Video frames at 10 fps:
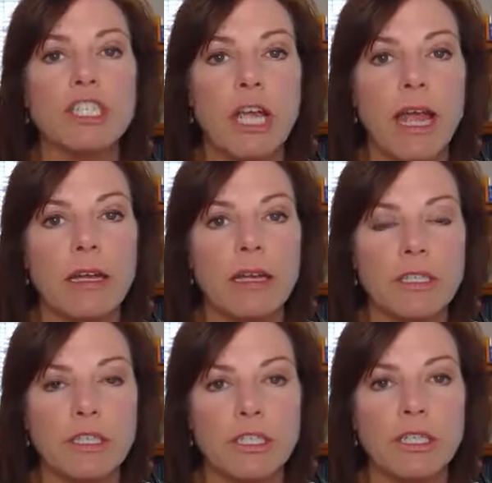
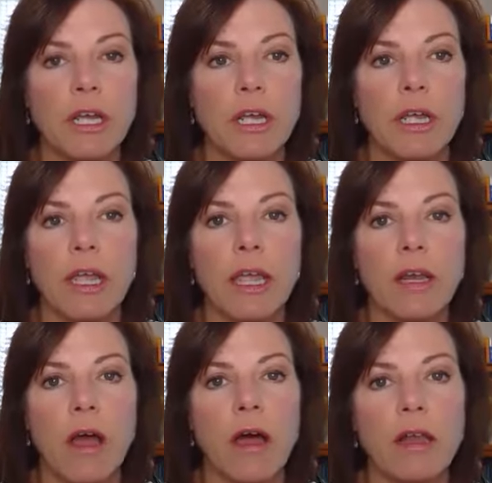challenge
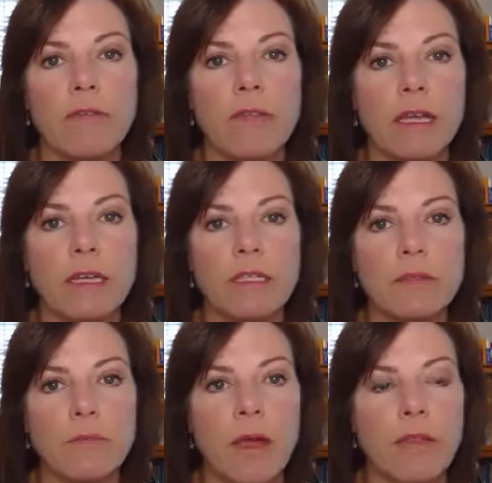in all of
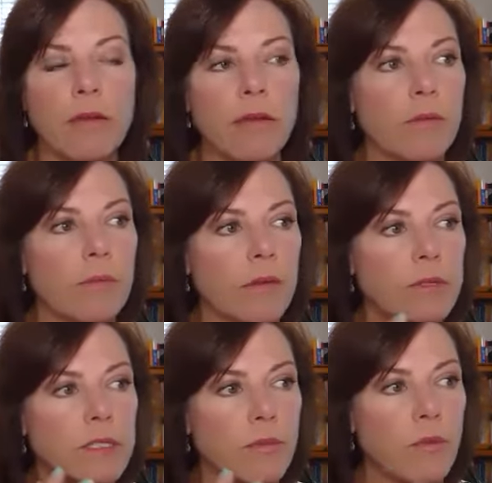this, whether it
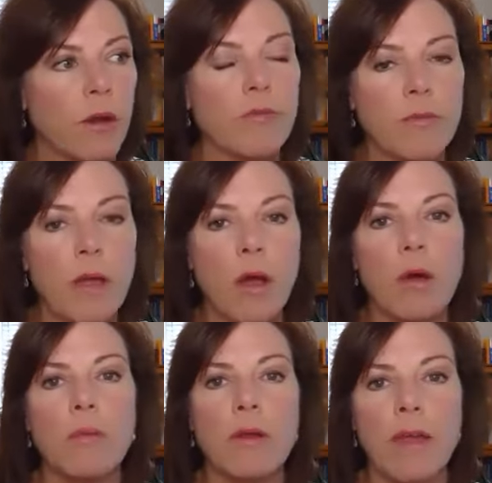was the work from
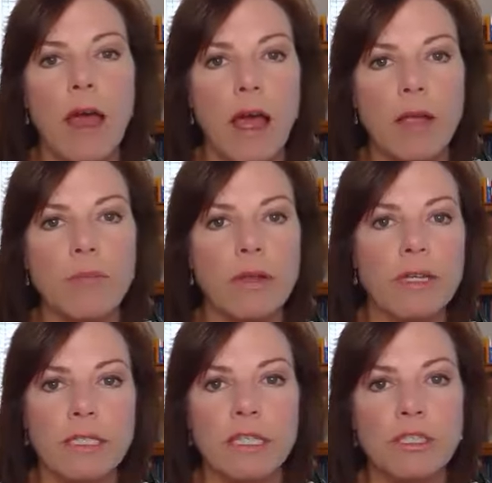home or the
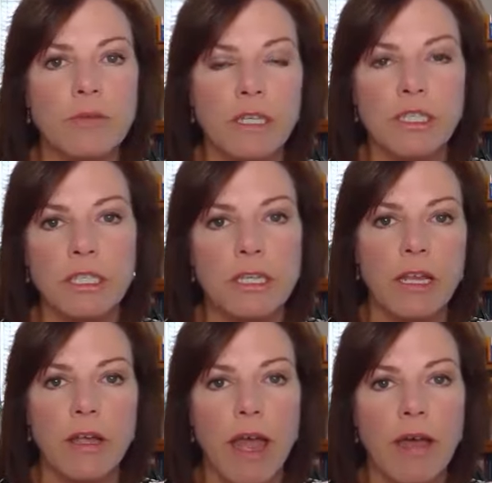hybrid situation
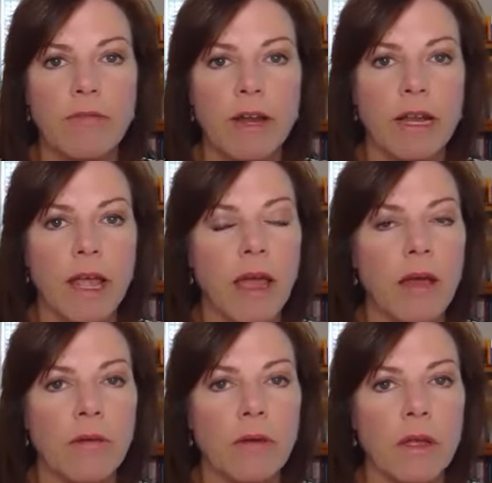that you have right
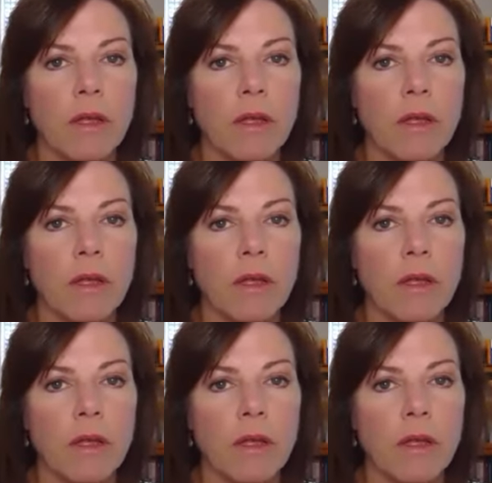now?